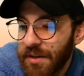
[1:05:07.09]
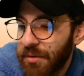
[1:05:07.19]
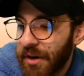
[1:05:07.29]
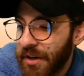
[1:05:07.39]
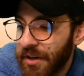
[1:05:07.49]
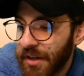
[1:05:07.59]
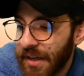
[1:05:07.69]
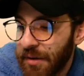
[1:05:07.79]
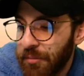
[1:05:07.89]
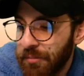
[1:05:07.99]
What are
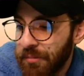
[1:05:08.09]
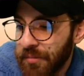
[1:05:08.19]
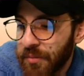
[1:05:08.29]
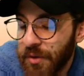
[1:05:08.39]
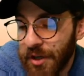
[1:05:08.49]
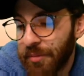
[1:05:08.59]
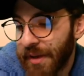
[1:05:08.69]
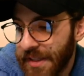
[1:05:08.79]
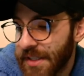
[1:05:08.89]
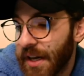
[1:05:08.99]
your
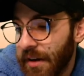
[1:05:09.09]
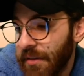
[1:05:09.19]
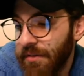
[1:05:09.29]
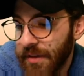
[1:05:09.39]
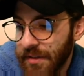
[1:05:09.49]
pins of?